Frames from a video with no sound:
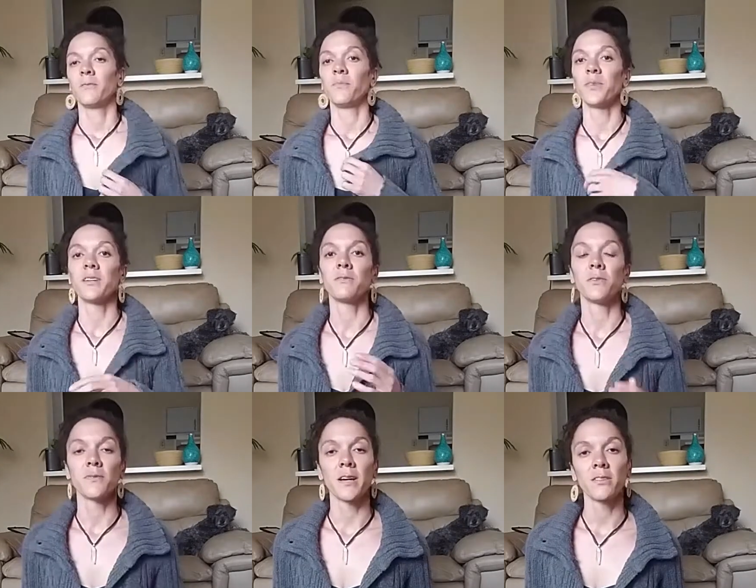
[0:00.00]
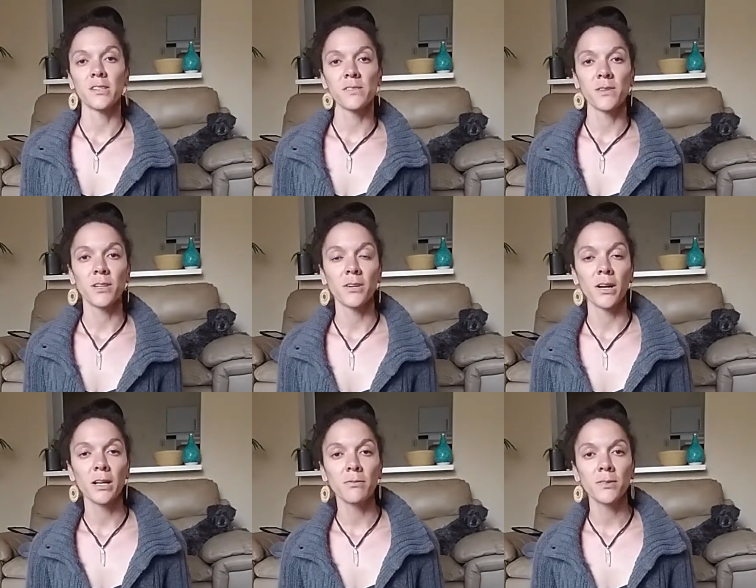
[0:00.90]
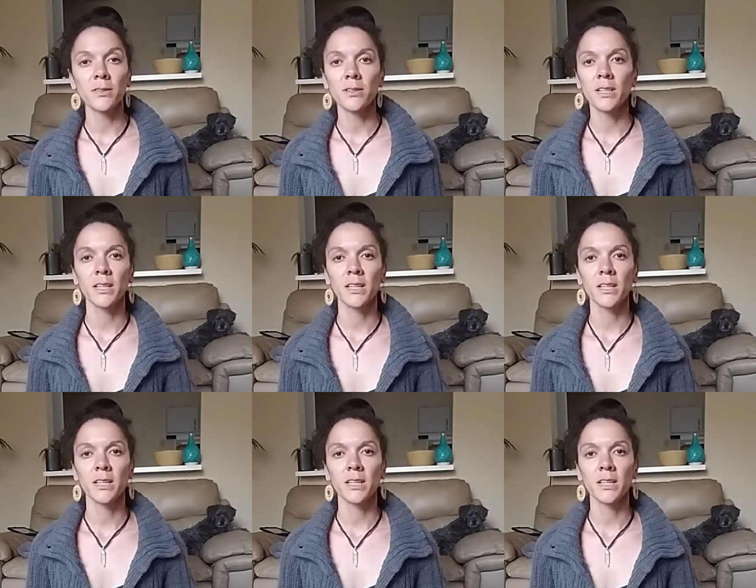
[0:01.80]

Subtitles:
And if you found this video helpful,